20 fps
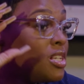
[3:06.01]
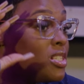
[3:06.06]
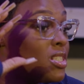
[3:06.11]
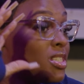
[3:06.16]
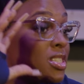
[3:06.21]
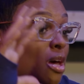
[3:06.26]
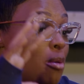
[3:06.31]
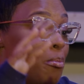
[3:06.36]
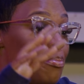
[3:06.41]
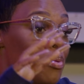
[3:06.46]

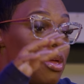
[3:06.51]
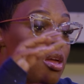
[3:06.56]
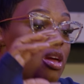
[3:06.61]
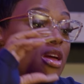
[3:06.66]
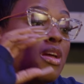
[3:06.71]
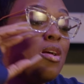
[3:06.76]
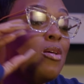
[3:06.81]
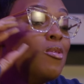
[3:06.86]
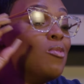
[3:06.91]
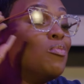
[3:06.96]
Some people,
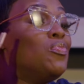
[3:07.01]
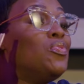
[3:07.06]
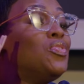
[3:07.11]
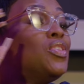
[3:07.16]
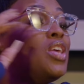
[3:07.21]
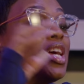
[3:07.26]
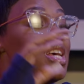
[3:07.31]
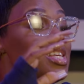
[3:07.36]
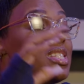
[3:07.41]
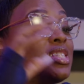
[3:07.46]

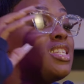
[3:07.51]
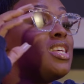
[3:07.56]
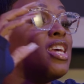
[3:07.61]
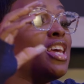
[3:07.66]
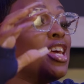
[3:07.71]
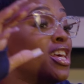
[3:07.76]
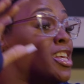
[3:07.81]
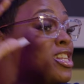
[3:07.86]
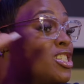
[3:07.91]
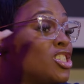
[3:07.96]
this
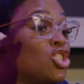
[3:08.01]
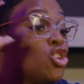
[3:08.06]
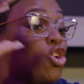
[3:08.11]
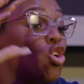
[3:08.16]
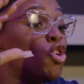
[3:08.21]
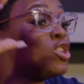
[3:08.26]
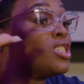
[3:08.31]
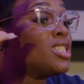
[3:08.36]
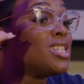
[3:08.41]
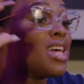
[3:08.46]
is
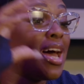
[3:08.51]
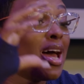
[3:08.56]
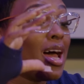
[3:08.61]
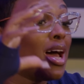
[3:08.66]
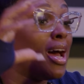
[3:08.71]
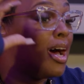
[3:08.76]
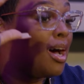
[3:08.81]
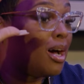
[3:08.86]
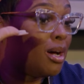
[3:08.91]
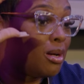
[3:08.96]
your
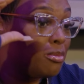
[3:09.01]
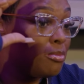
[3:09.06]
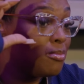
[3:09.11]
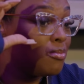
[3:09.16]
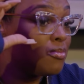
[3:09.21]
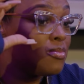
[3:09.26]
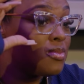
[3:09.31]
time